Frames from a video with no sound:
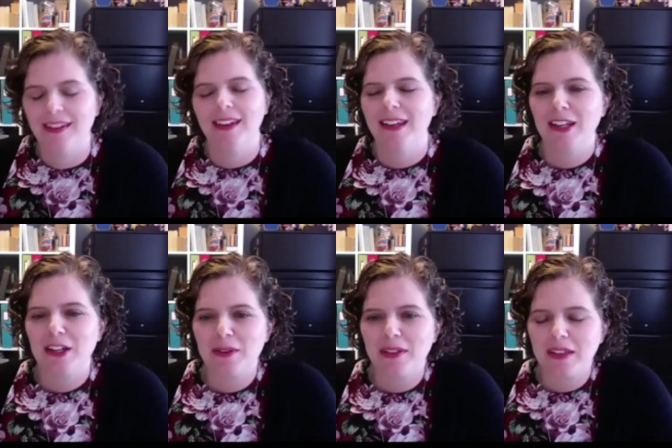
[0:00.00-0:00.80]

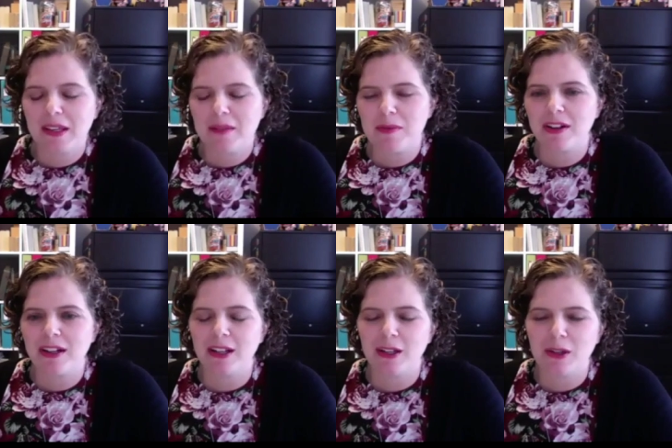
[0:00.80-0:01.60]
in the
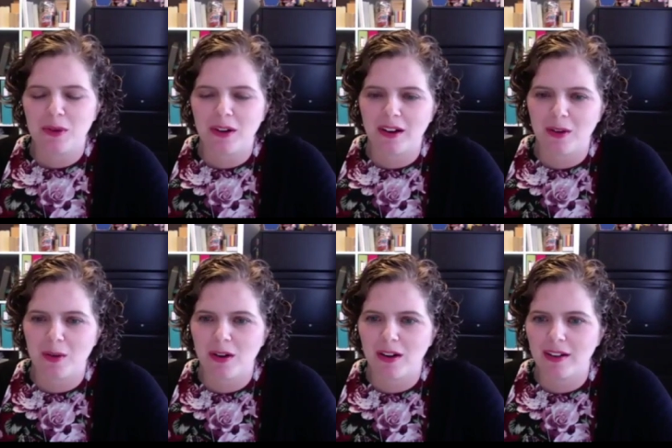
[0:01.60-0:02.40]
community,
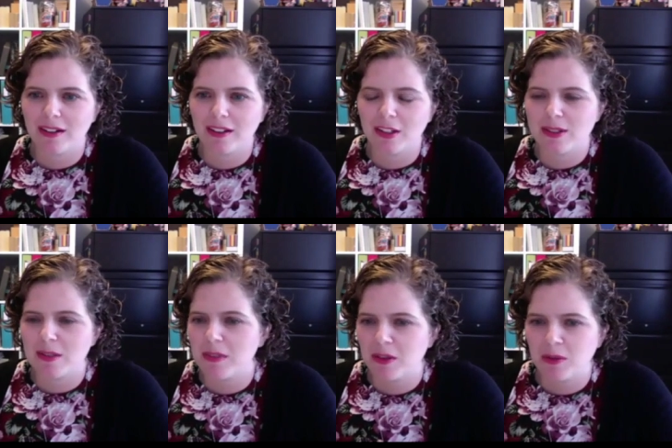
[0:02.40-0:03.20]
or
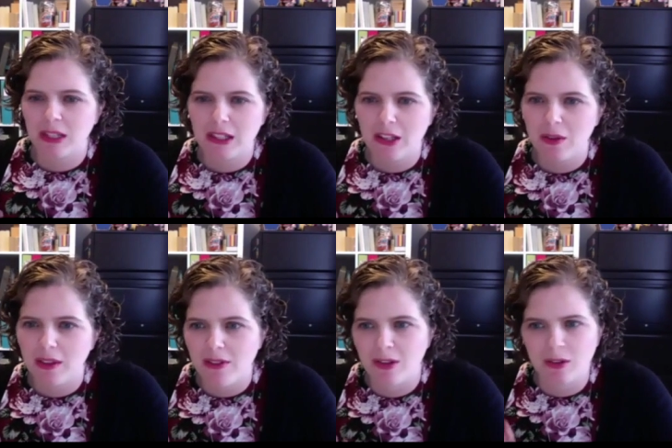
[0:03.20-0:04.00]
something really low
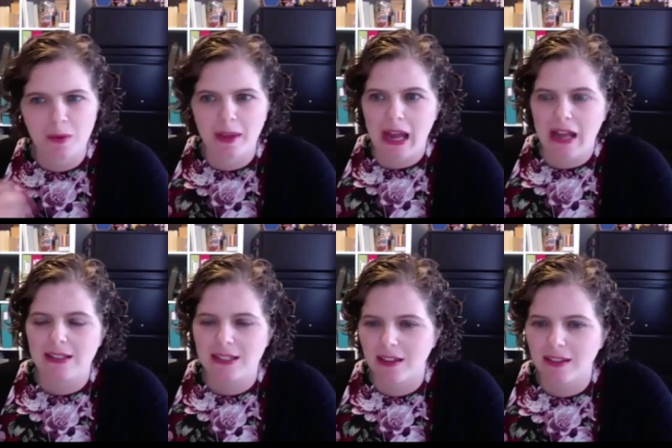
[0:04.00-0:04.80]
level? Or are we
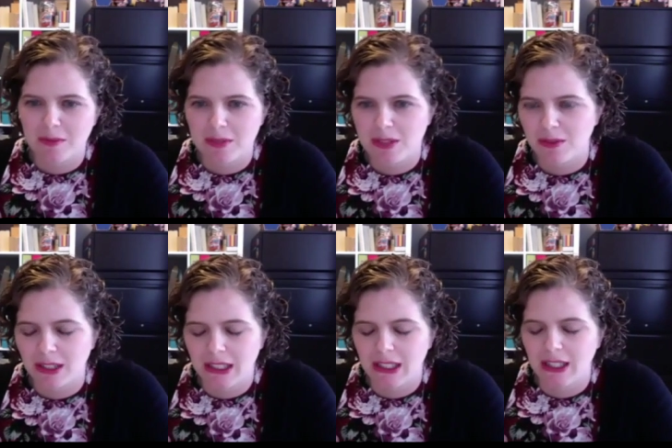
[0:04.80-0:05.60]
asking them to
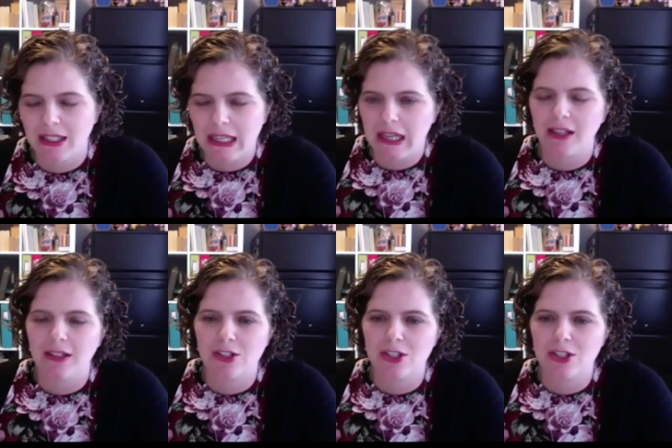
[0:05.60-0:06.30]
really engage,